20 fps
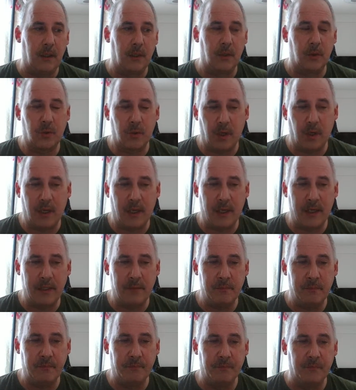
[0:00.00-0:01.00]

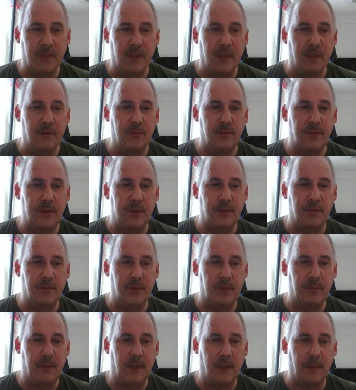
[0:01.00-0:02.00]
crime,
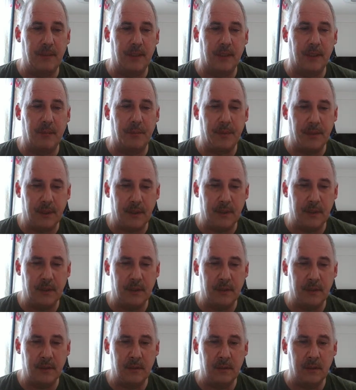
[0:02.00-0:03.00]
vis-a-vis public
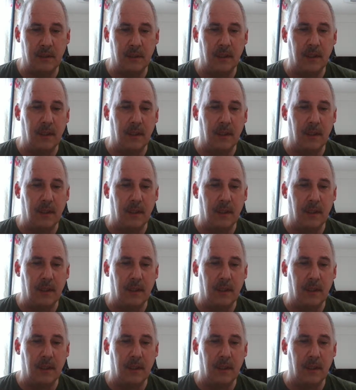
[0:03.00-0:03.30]
opinion,